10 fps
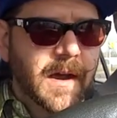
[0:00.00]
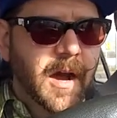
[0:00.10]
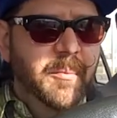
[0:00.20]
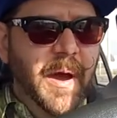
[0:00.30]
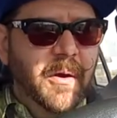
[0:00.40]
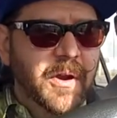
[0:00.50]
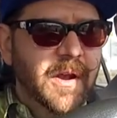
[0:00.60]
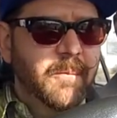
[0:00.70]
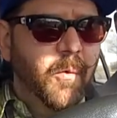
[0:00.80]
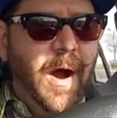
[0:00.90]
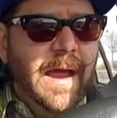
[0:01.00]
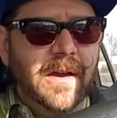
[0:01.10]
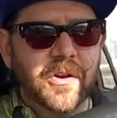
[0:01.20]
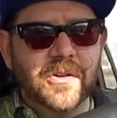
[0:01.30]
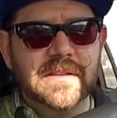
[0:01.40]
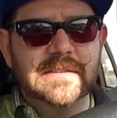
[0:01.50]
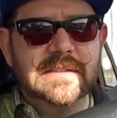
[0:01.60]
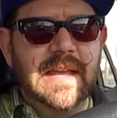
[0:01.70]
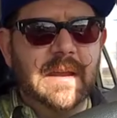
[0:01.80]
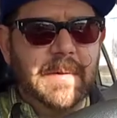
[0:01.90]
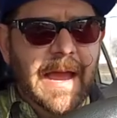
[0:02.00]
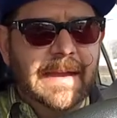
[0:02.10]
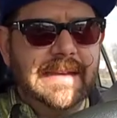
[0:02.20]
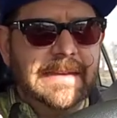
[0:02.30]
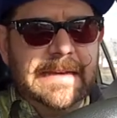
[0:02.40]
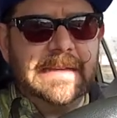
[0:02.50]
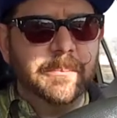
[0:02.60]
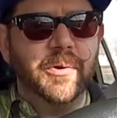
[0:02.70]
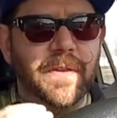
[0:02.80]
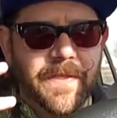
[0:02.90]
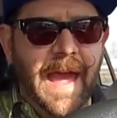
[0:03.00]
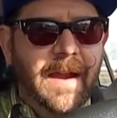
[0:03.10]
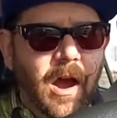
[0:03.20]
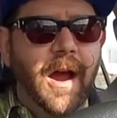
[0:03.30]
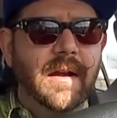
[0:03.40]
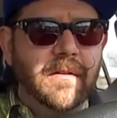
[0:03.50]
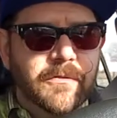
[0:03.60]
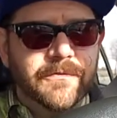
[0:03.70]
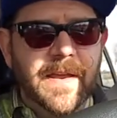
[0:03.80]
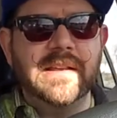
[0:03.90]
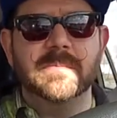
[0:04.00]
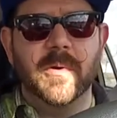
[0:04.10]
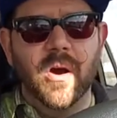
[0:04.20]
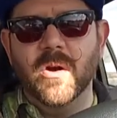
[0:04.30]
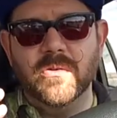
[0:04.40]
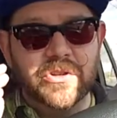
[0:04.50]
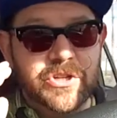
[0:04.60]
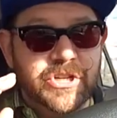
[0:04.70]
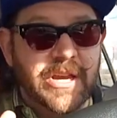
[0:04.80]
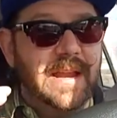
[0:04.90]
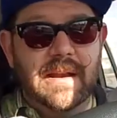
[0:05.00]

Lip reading: about why a girl doesn't like me. I didn't need to put that on Facebook. Oh shit,